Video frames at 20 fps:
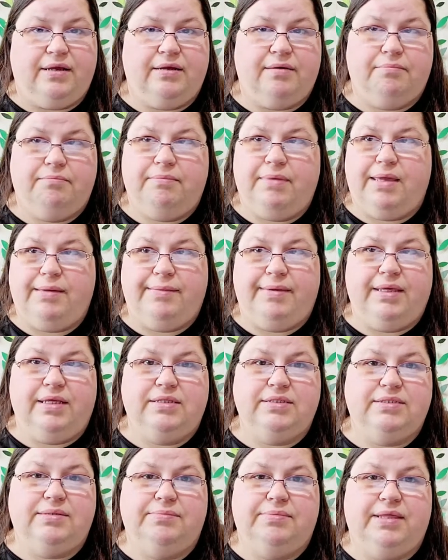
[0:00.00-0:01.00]
Maybe on
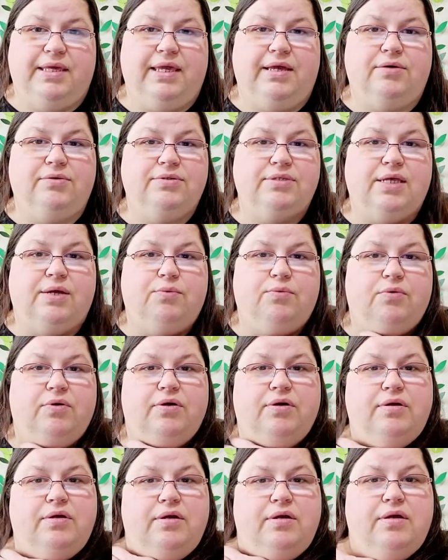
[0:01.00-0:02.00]
something else I
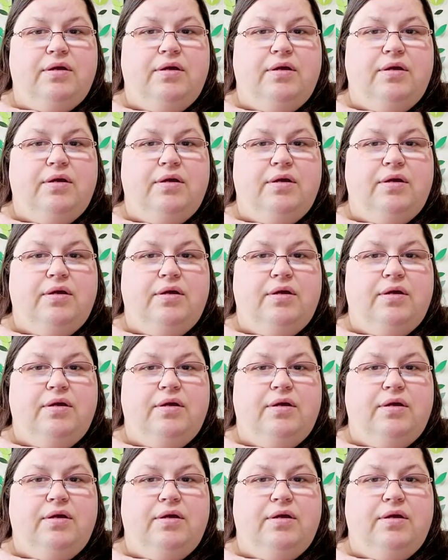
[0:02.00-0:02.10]
would,